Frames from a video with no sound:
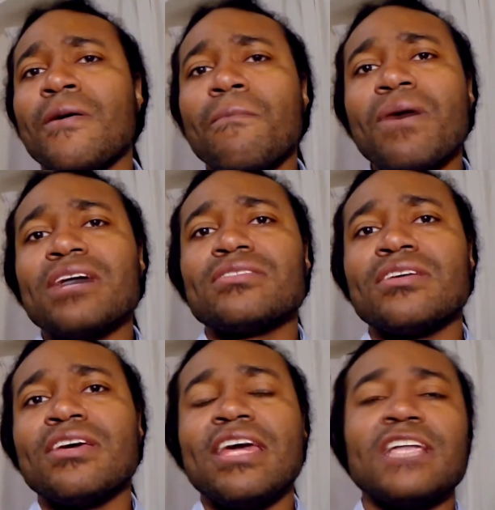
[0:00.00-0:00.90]
But
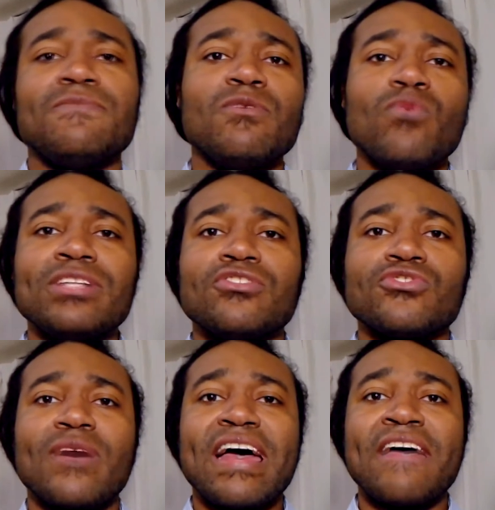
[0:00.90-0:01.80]
it's been winter,
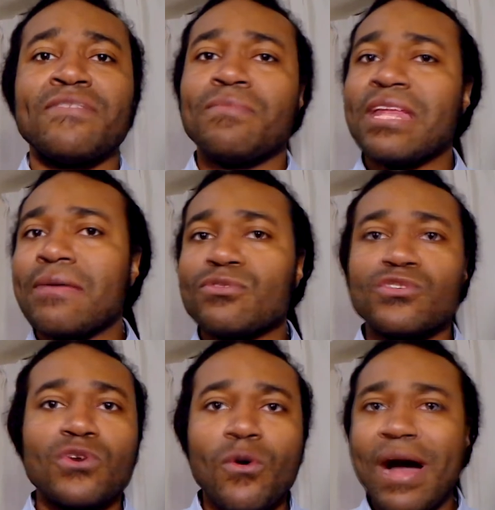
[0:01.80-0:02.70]
so I haven't been able to
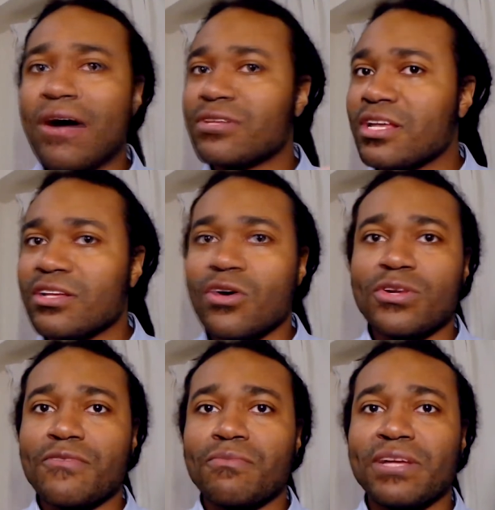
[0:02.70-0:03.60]
go out and go
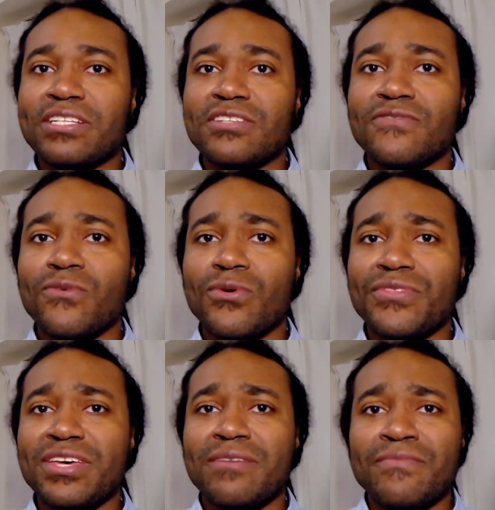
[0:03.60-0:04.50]
different places for
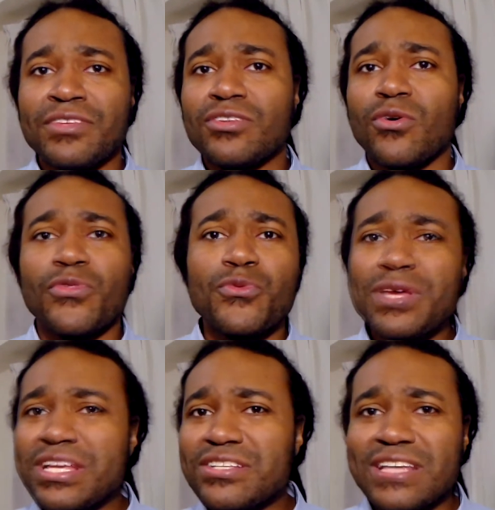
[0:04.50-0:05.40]
the you know
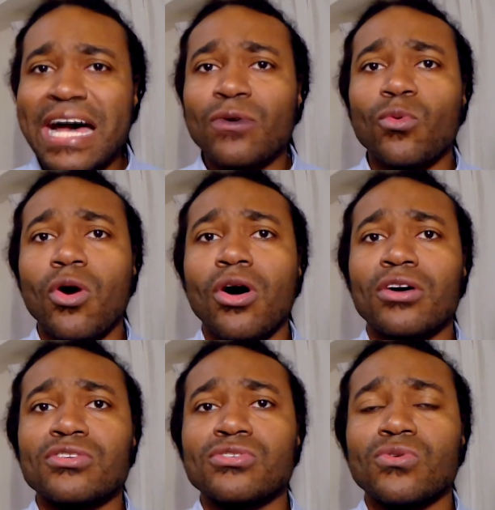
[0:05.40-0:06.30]
3D sound
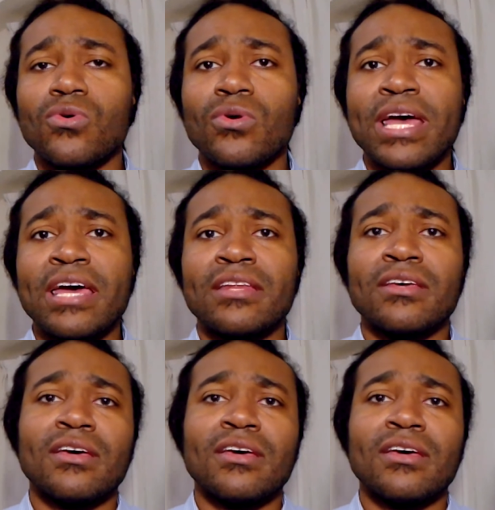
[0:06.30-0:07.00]
walks. And